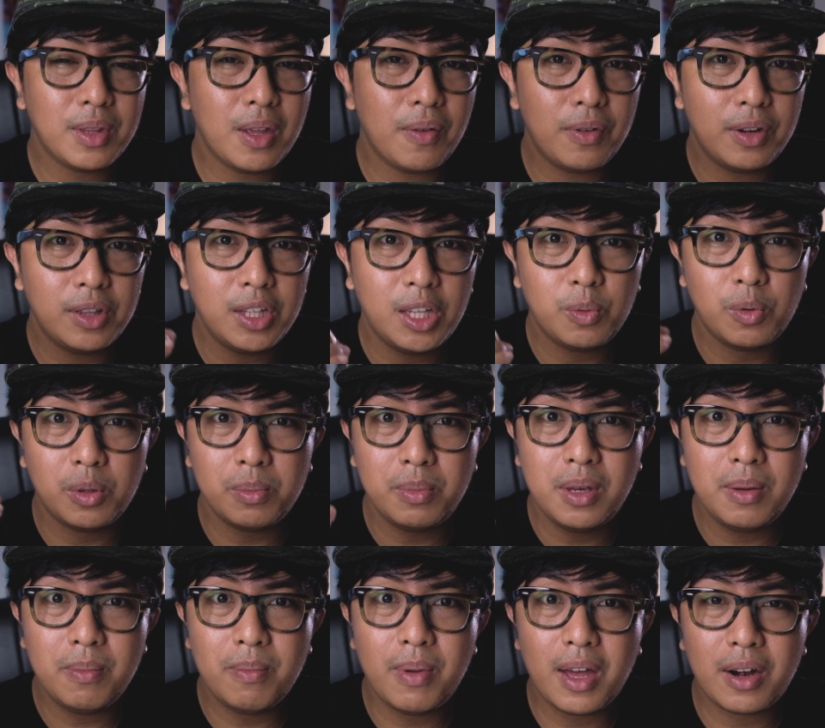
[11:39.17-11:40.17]
Definitely it will
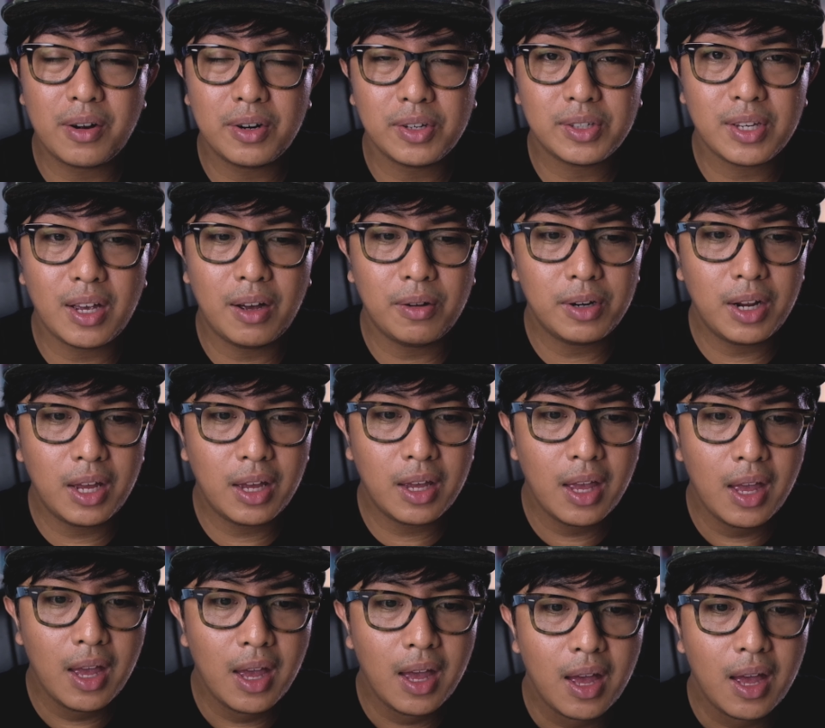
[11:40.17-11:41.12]
be better sounding.